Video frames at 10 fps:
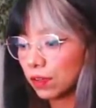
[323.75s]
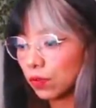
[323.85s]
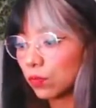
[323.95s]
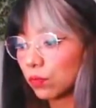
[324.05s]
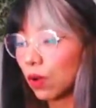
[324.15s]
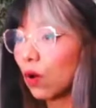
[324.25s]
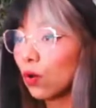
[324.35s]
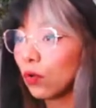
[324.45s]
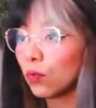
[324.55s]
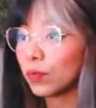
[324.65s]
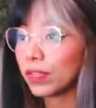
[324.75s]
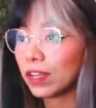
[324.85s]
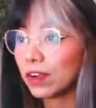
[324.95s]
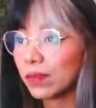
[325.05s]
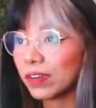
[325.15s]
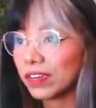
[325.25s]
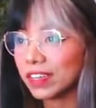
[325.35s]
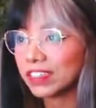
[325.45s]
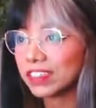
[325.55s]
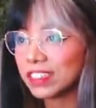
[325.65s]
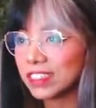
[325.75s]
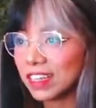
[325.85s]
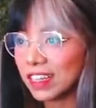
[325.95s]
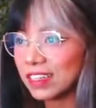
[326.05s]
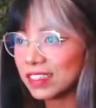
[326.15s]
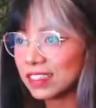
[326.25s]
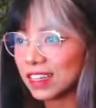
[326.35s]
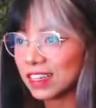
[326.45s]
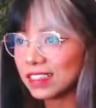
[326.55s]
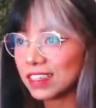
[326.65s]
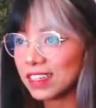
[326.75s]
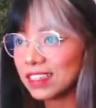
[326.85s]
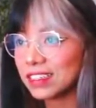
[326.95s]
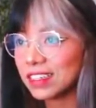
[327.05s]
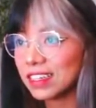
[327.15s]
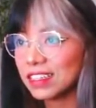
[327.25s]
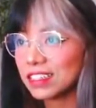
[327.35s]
Who oh, we got our water energy. Nice, nice, nice.